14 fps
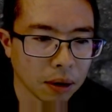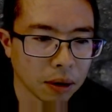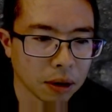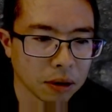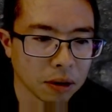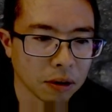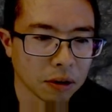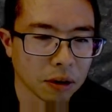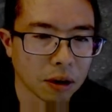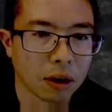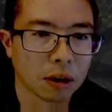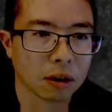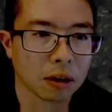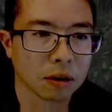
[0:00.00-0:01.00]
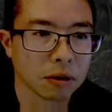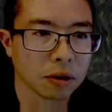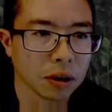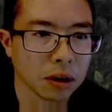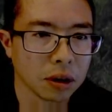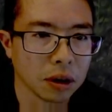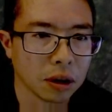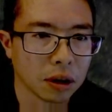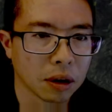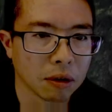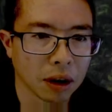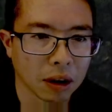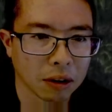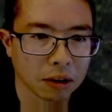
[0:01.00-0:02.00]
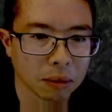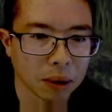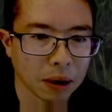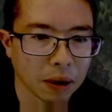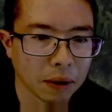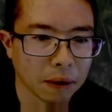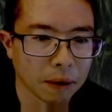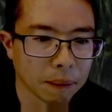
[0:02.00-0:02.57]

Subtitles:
that deserve your investment.